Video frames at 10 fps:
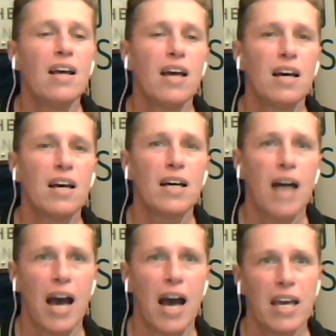
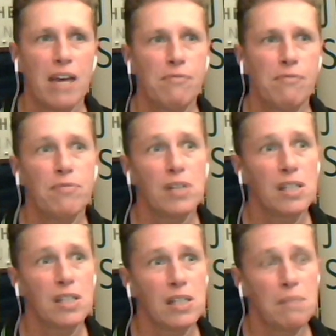I have
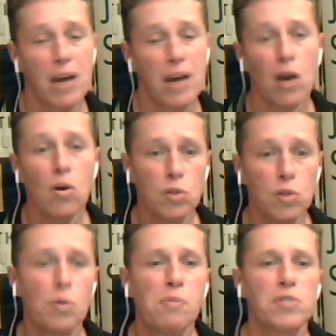my own
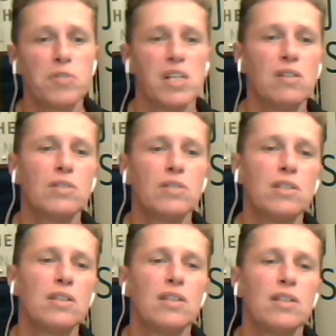group of
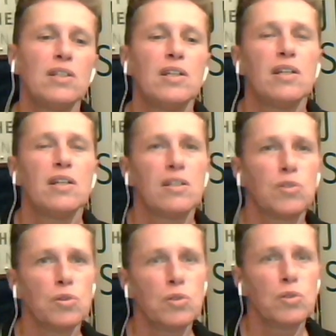children
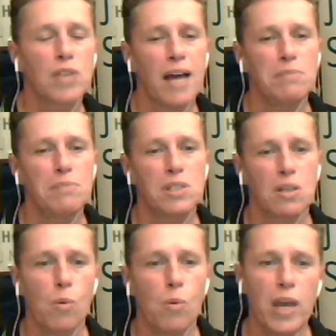2 times
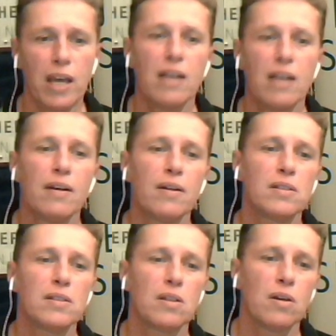a week.
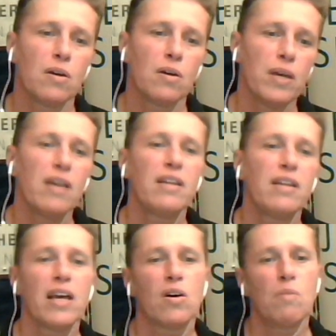
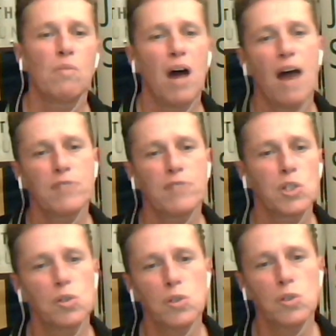They come after
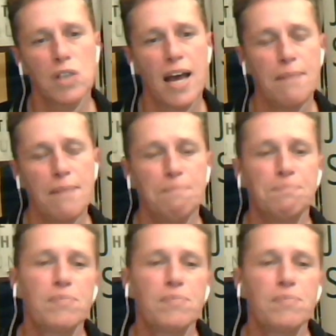school time